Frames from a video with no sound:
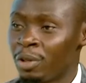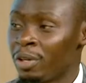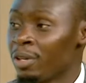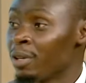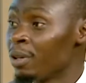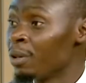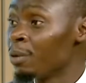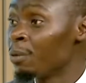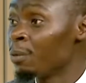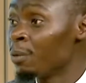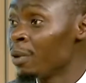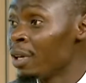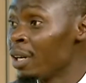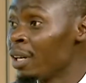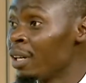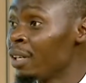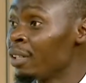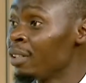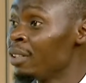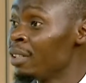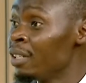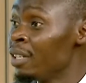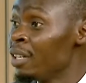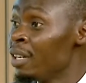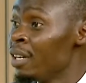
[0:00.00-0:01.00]
going on
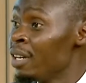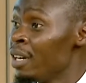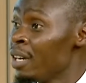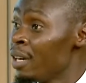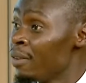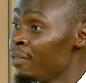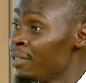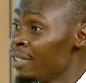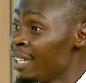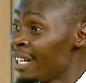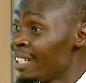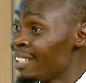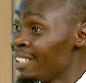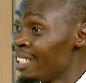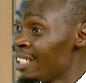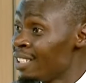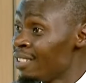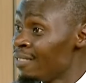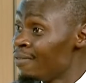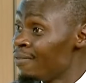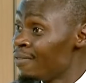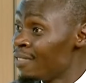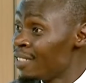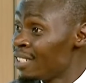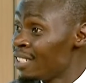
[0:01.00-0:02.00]
well. Even their
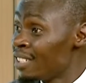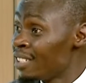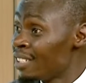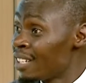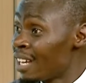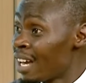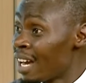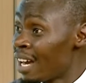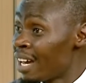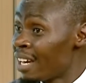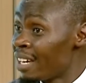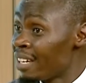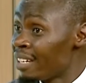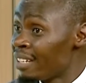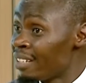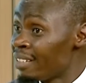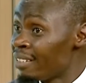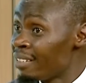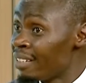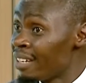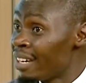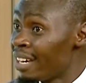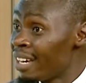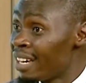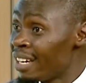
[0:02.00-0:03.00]
daily feeding,
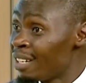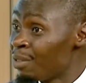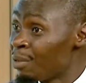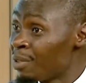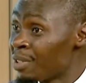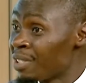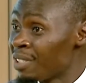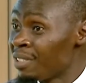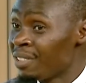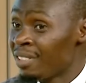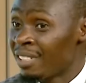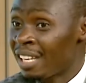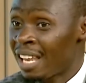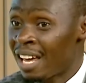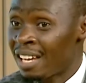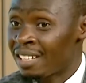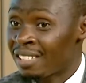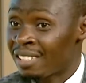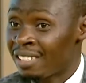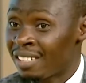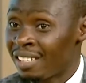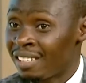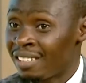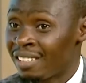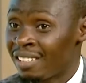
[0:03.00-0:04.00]
I heard, was it not
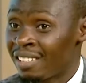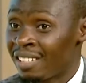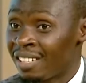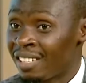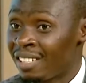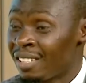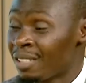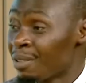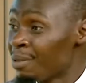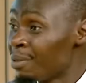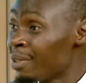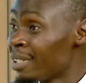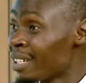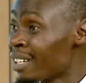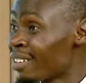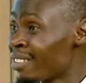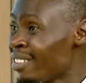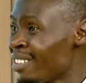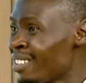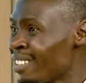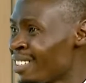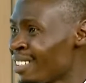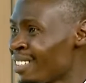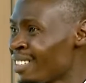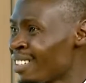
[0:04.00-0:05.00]
last year they said they will
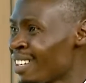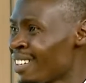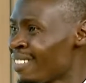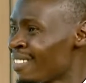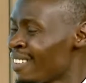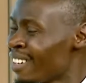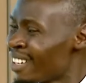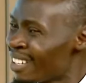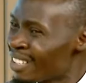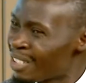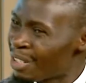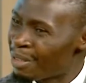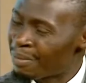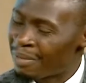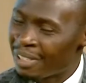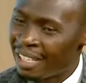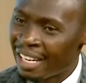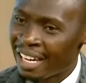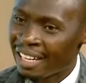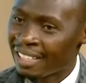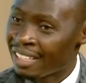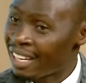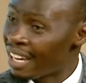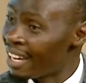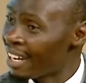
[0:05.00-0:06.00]
increase it? I think
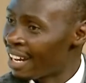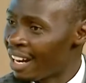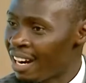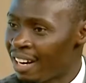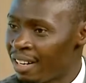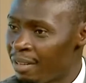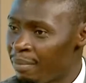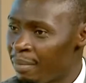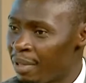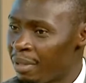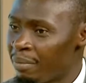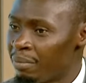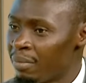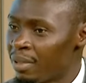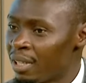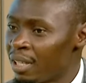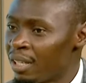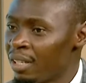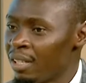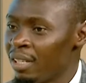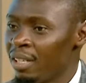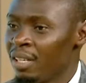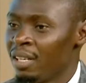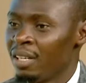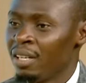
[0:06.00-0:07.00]
something like that, I can't
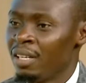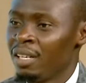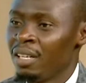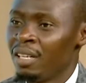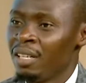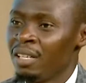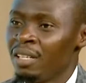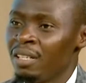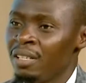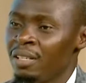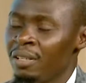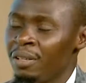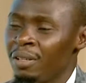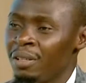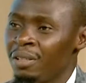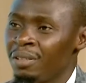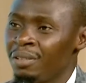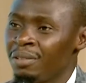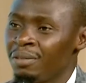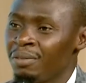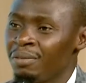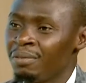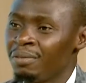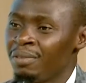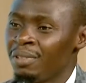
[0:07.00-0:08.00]
remember. You
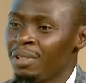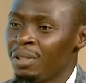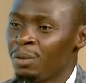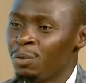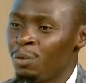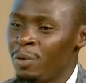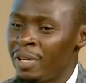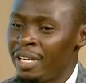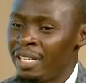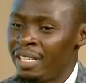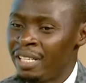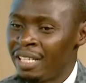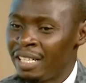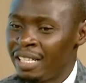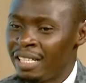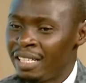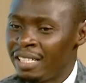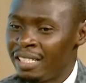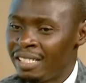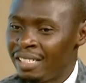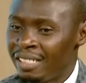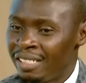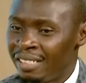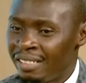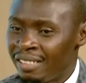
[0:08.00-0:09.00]
know, the way
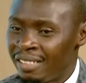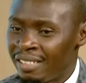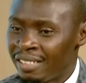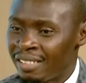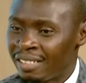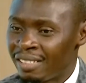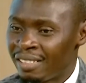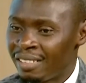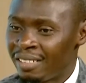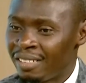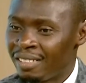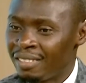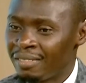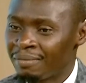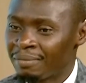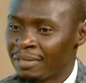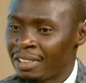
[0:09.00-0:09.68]
they eat,